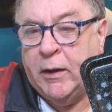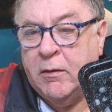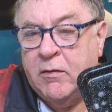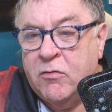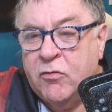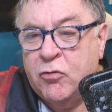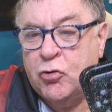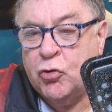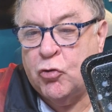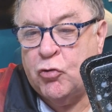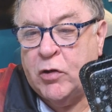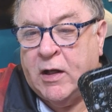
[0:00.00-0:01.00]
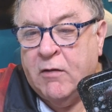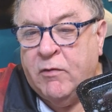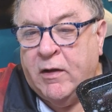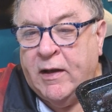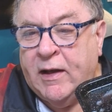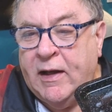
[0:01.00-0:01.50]
but it's just to
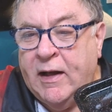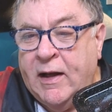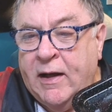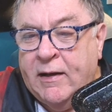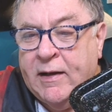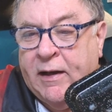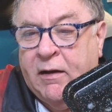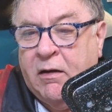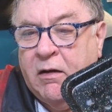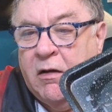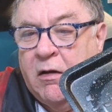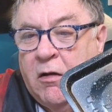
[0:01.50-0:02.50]
give you the idea.